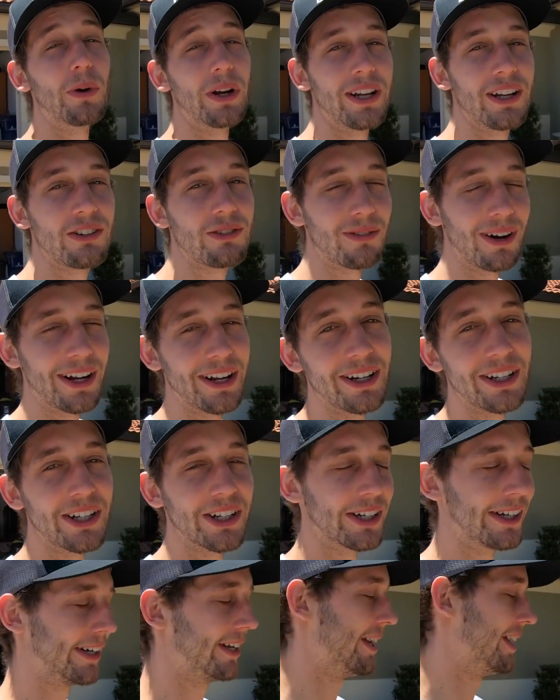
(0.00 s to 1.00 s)
when it's running
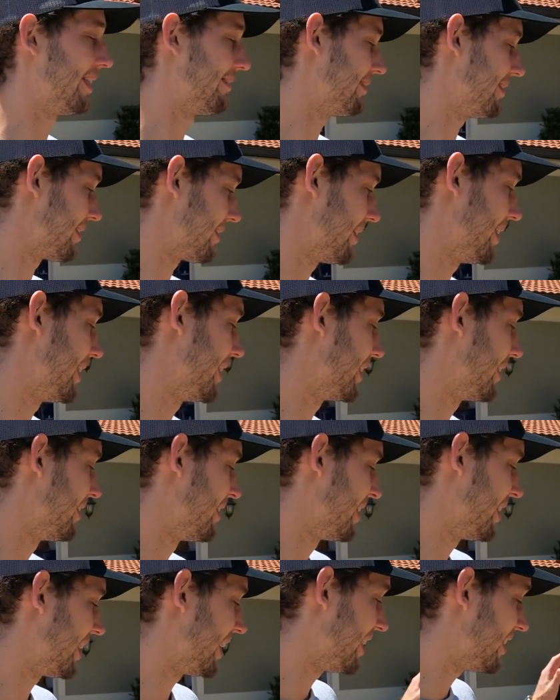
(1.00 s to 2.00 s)
good and everything.
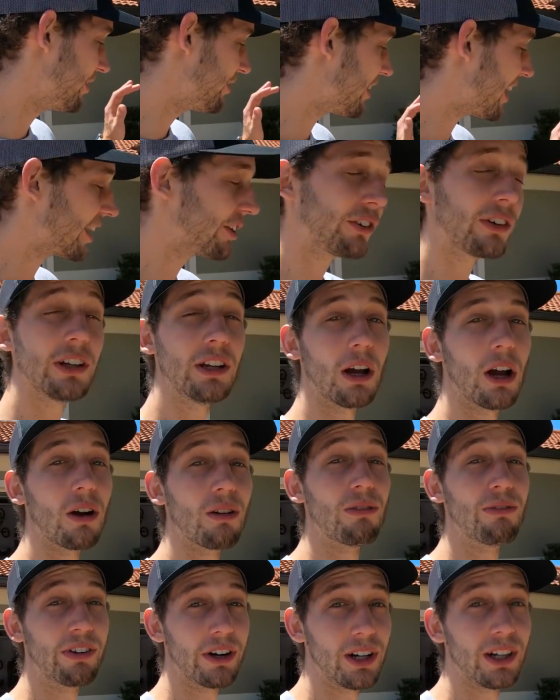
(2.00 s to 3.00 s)
And it's actually
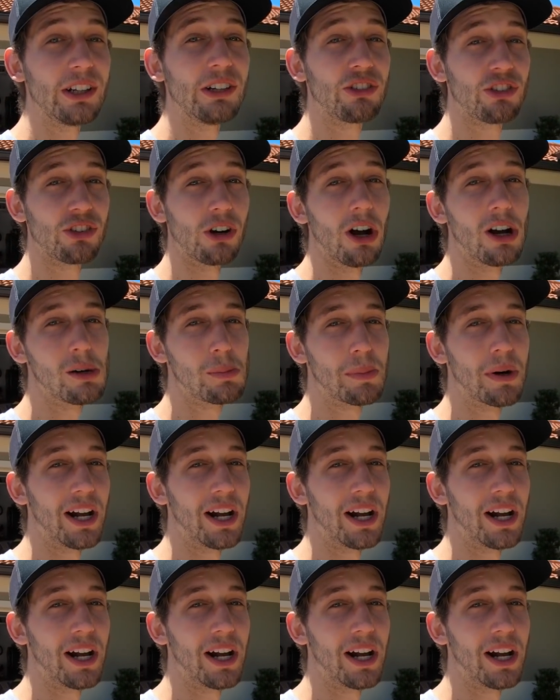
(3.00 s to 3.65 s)
a really strong